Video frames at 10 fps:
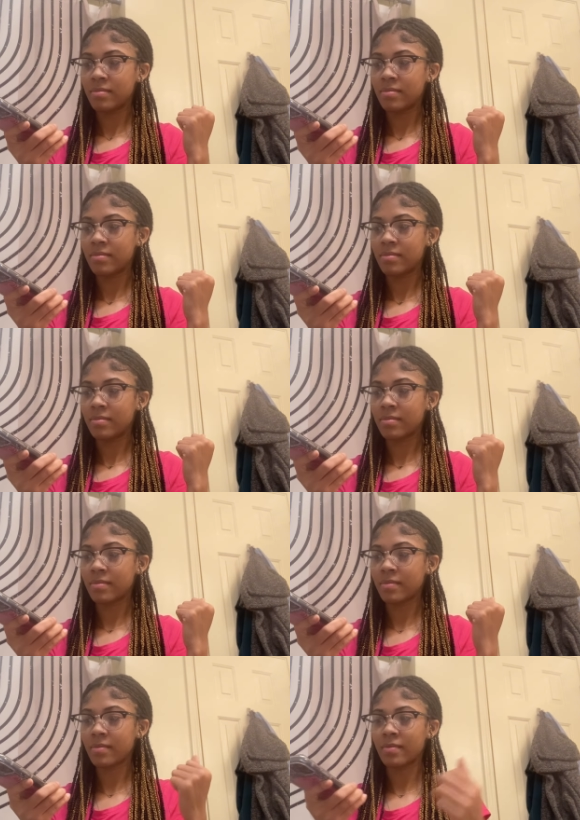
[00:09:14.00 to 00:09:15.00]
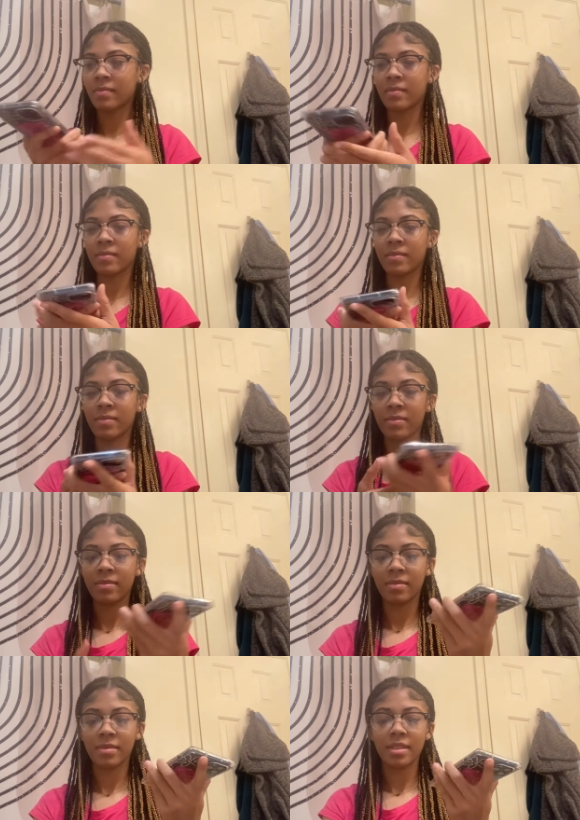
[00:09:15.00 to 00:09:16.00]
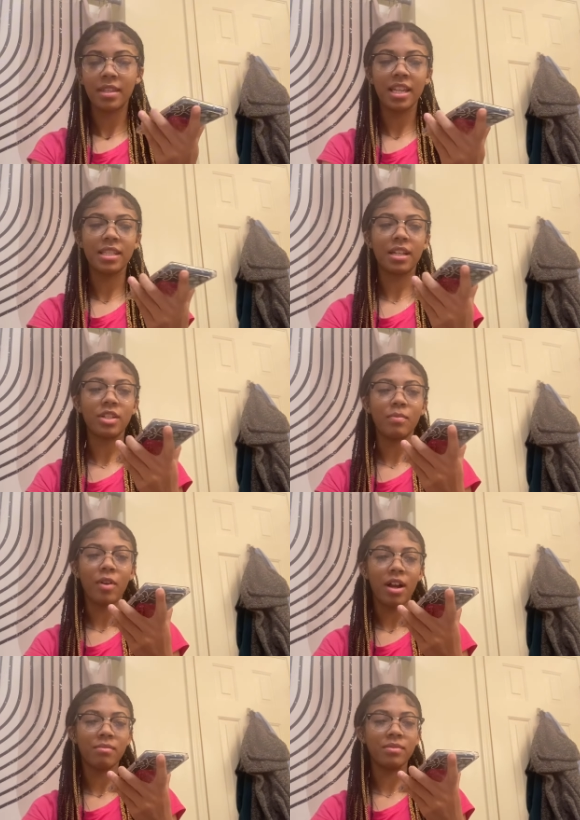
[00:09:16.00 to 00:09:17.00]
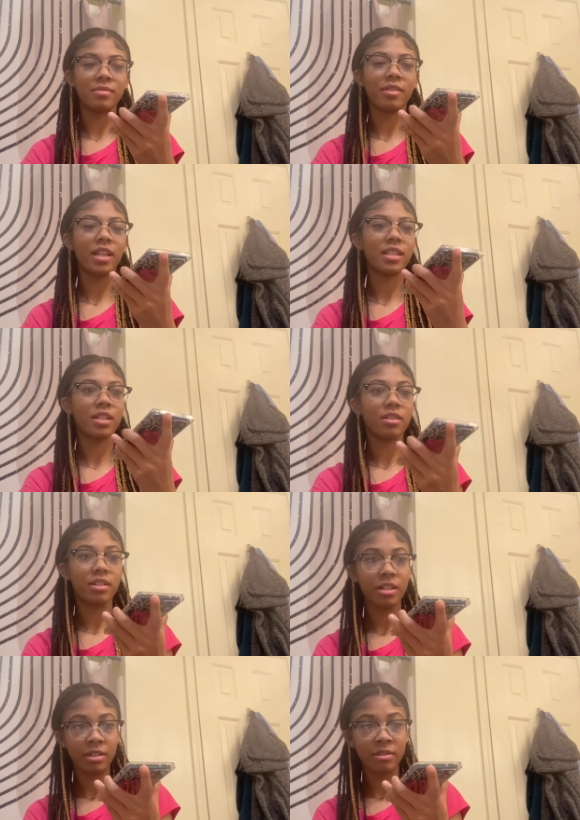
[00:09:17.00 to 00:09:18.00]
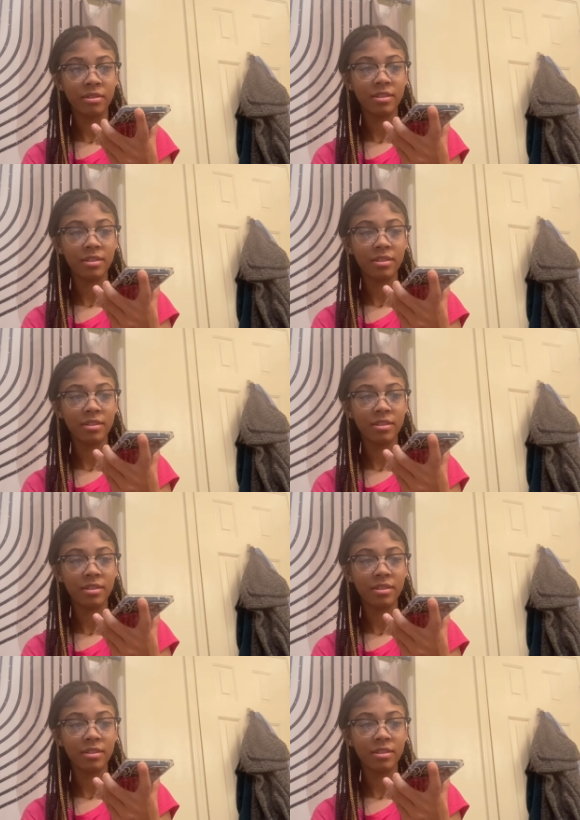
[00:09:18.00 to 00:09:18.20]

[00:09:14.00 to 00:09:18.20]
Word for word: Well, that's not my problem. That's not your problem. So that's not your girl?